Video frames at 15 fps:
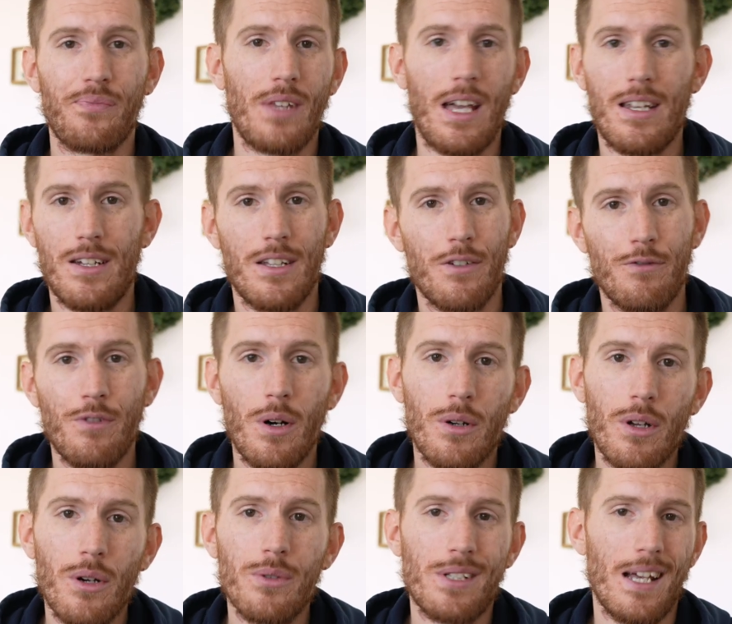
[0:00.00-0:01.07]
Editing
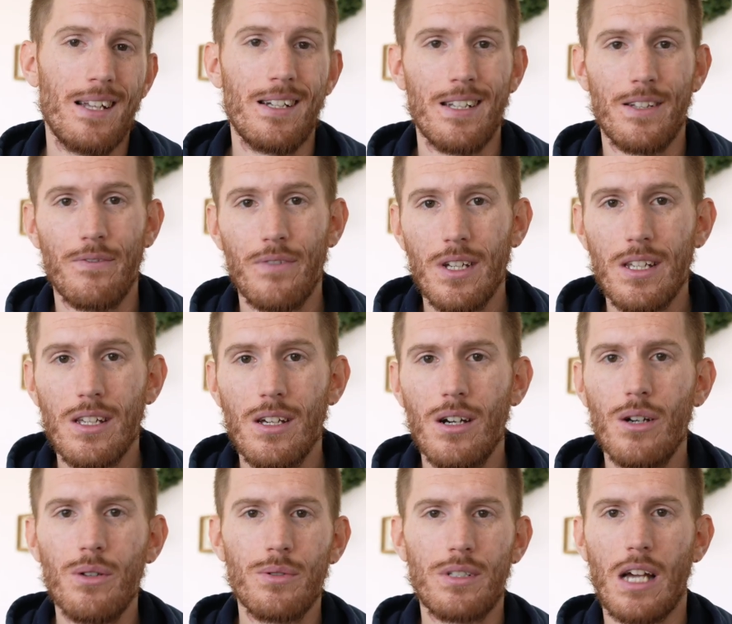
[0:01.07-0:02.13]
photos, editing
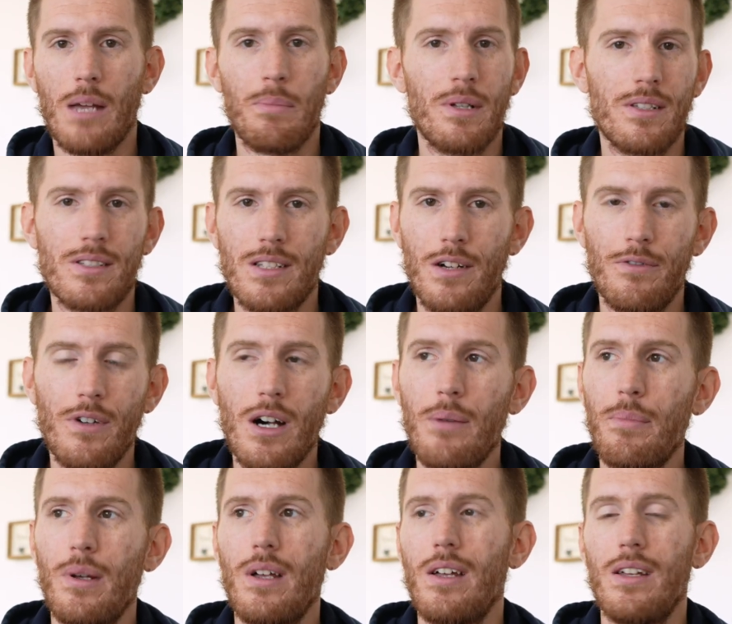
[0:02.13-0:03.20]
video, typing stuff
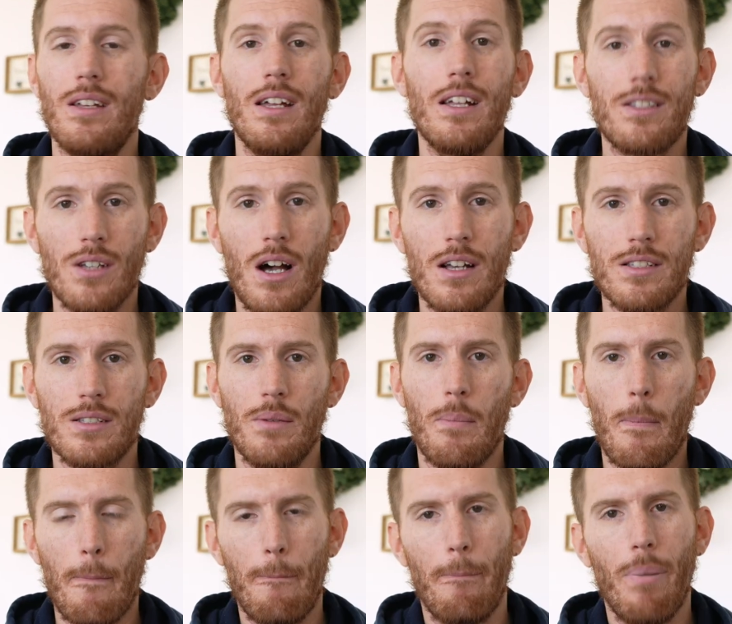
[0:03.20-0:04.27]
up, it's awesome.
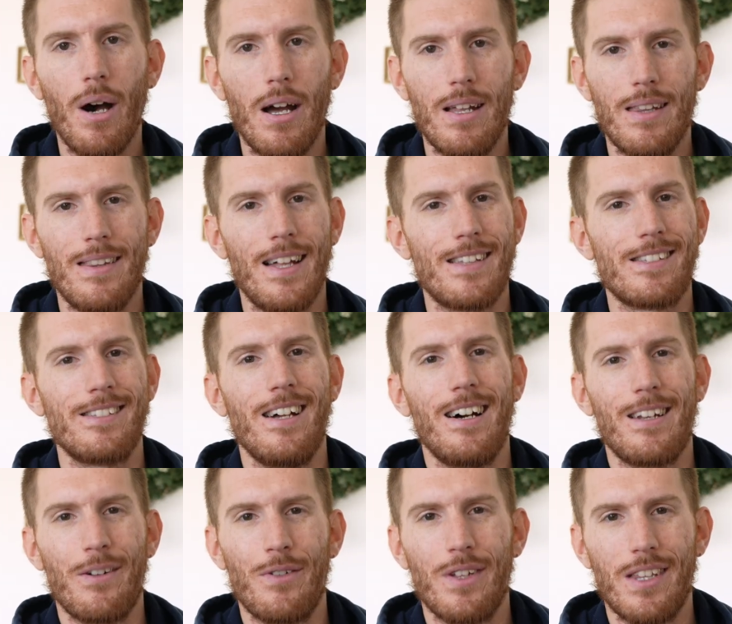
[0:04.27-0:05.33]
But that's
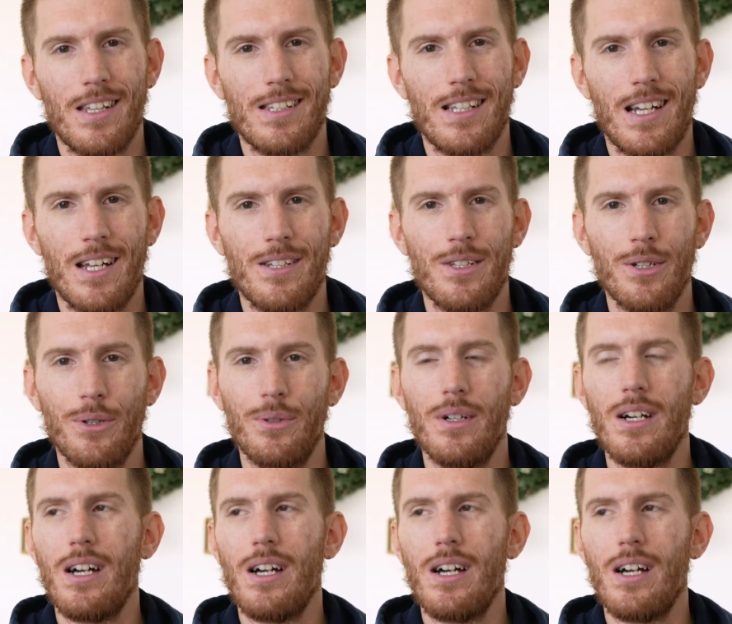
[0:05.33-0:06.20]
not everything that I do.